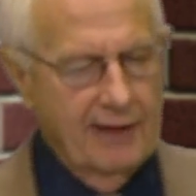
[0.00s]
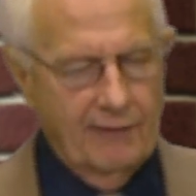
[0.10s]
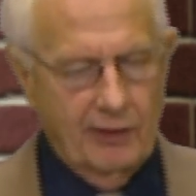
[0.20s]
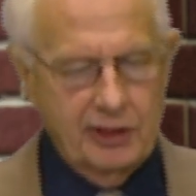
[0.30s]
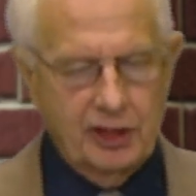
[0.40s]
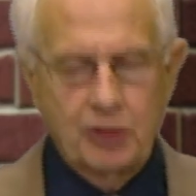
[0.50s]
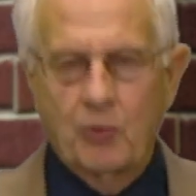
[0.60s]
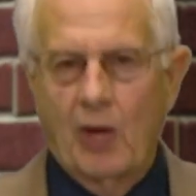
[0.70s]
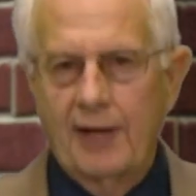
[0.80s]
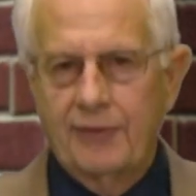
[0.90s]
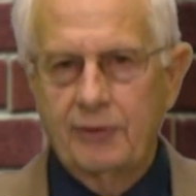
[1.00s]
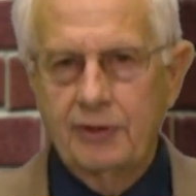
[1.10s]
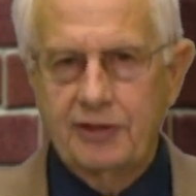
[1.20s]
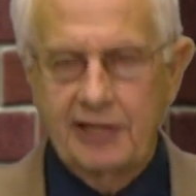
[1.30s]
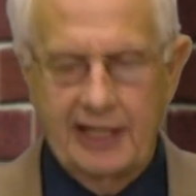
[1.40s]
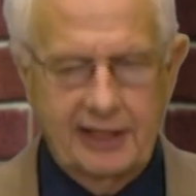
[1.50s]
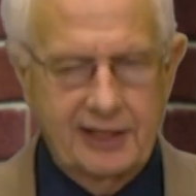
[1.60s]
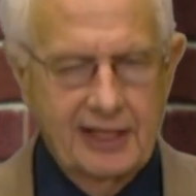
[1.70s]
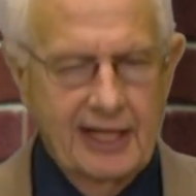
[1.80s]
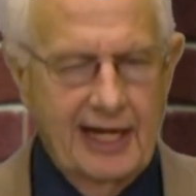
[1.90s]
verses 1 through
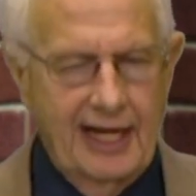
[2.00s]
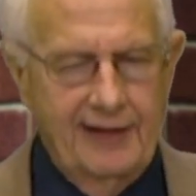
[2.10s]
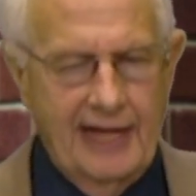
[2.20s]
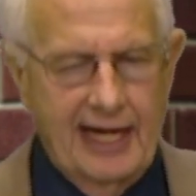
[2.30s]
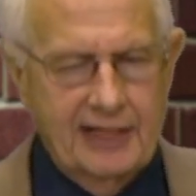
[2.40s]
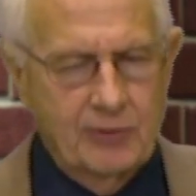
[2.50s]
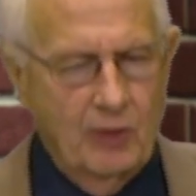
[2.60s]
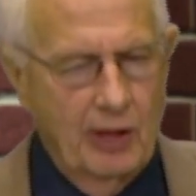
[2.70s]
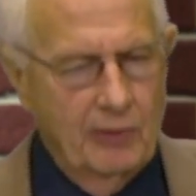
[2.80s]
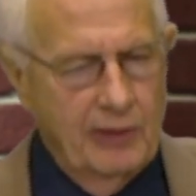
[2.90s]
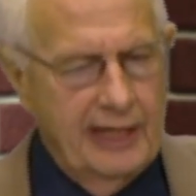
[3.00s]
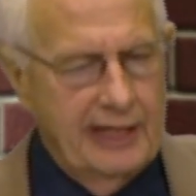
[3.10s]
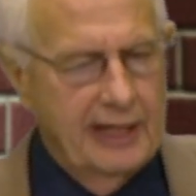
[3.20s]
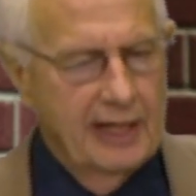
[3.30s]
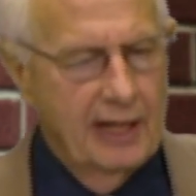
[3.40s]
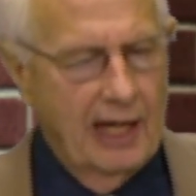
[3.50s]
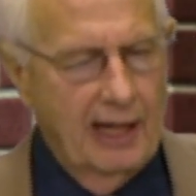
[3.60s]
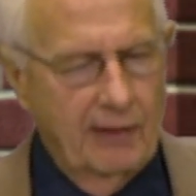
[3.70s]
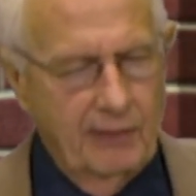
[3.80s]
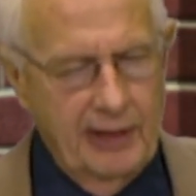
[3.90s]
6, and that's where we
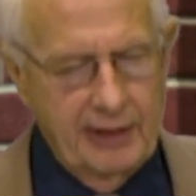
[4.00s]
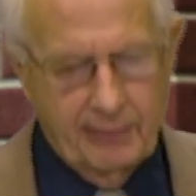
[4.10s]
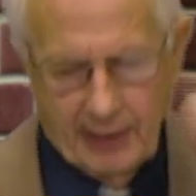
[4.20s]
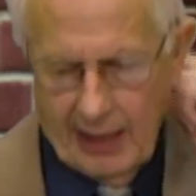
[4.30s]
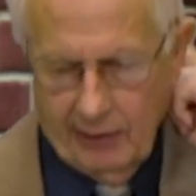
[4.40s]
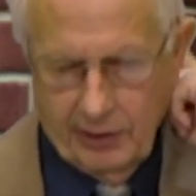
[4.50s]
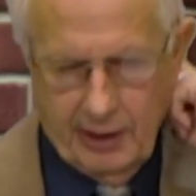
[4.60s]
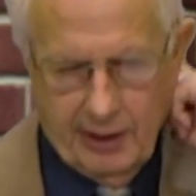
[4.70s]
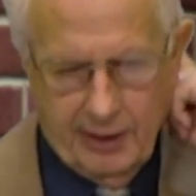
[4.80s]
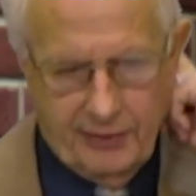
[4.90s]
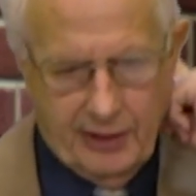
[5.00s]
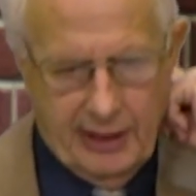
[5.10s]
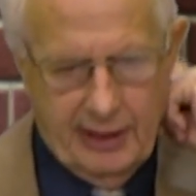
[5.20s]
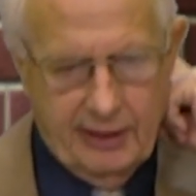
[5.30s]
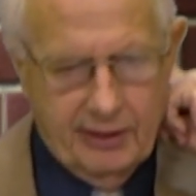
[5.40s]
read about the